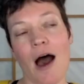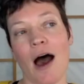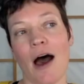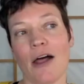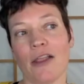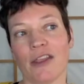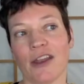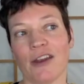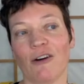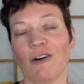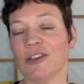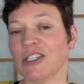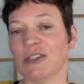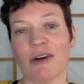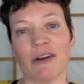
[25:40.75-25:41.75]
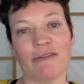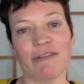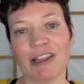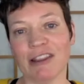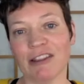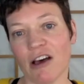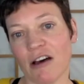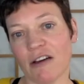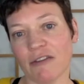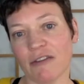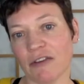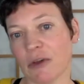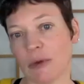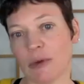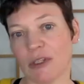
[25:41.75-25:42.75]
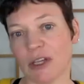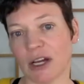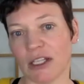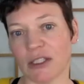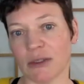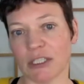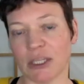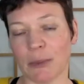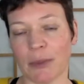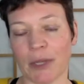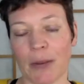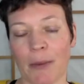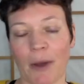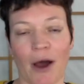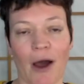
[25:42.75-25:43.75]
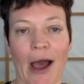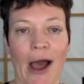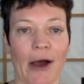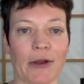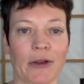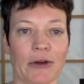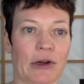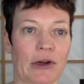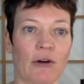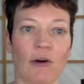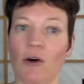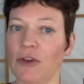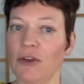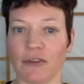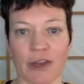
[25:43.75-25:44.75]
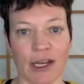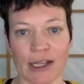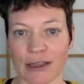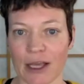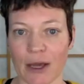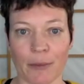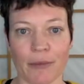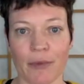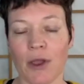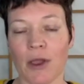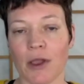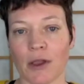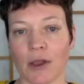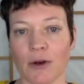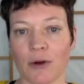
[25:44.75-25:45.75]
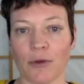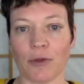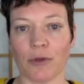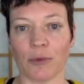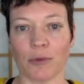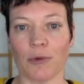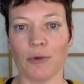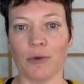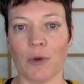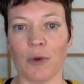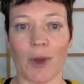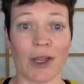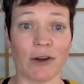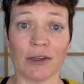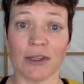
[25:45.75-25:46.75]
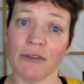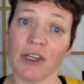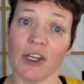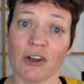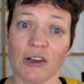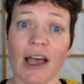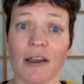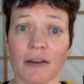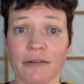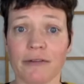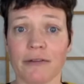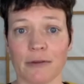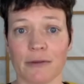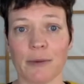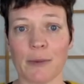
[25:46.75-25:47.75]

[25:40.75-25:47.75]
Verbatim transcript: And then also, I would love if you would talk to us a bit about how you're cultivating them, you know, through the way you're living your life.